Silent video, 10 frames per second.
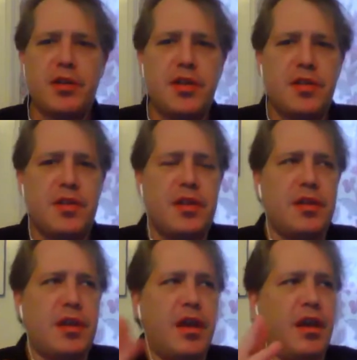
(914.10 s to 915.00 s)
is
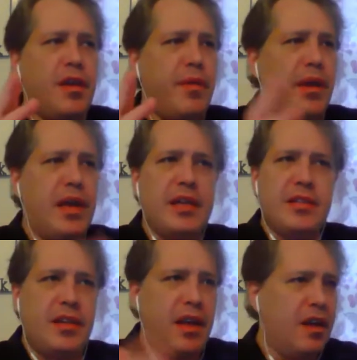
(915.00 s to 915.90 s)
it? I mean,
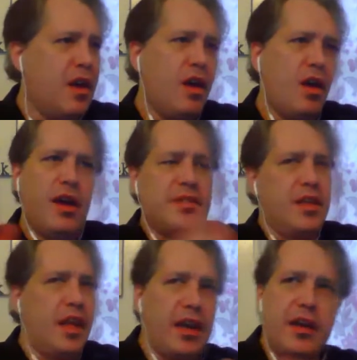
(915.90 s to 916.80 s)
is
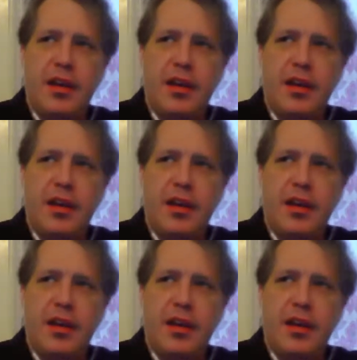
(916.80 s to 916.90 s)
it like